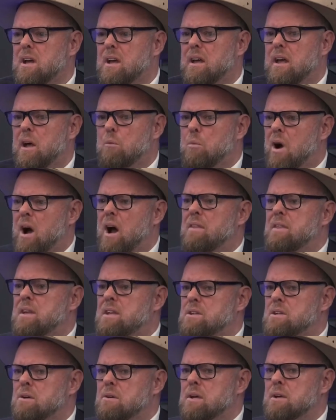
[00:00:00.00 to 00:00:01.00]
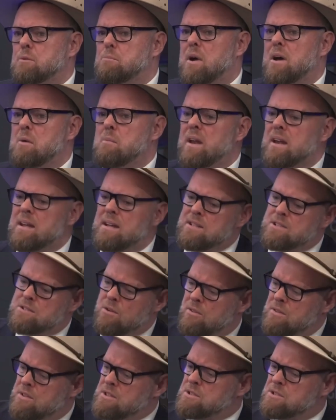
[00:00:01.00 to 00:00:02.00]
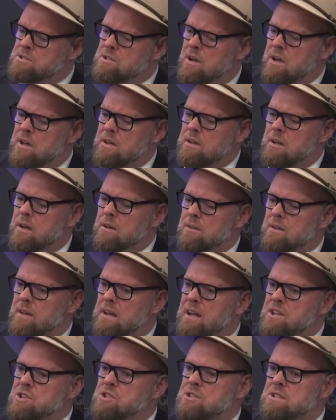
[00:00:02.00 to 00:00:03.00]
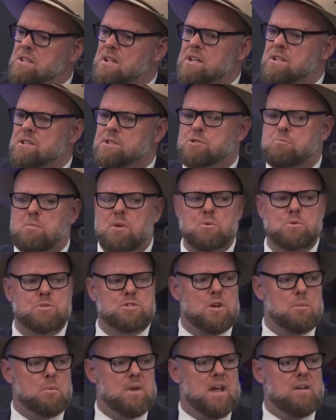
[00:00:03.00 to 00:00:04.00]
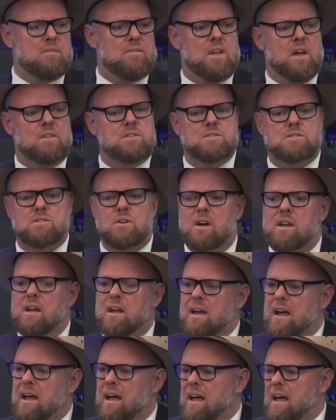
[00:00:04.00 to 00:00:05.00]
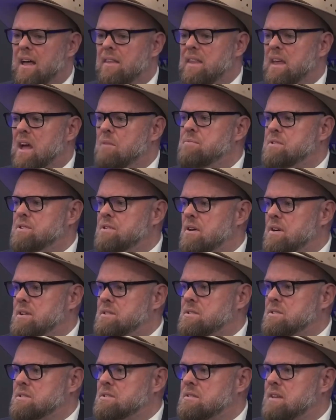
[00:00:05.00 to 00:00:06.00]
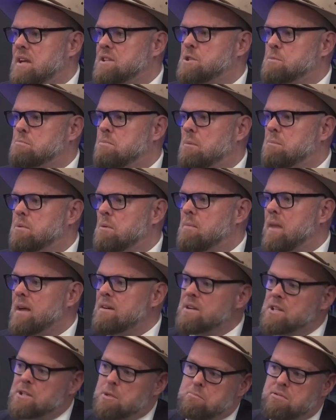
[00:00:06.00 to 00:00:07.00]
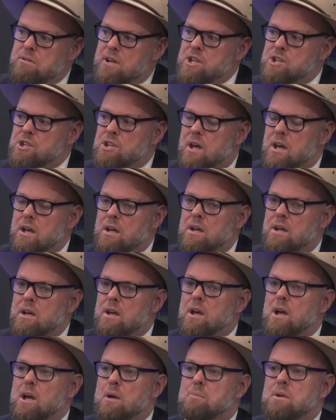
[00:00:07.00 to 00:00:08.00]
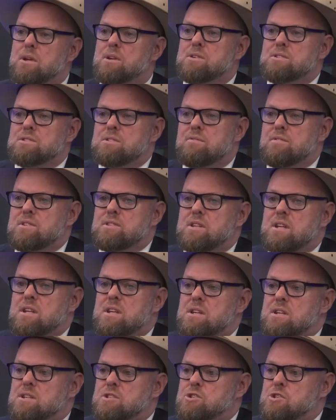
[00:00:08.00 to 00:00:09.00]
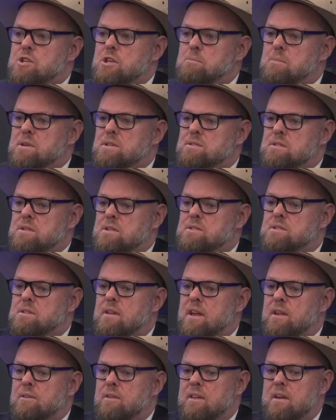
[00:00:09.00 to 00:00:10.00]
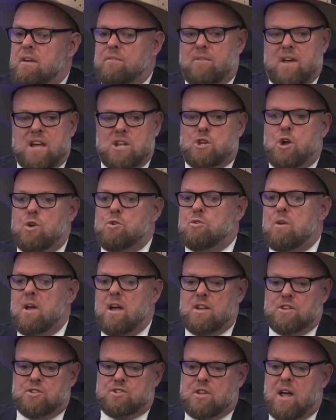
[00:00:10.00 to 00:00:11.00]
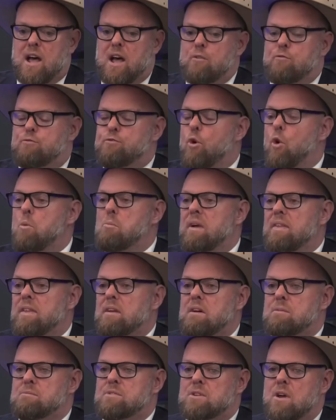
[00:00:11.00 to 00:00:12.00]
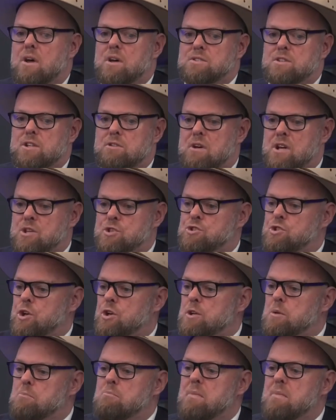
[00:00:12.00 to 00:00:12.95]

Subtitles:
and what are they doing? But I mean, it's on this side, the legislators, but also we have the other side, the advertisers. That's the problem. They're under pressure because of this ESG business. If they don't start forming their advertising around certain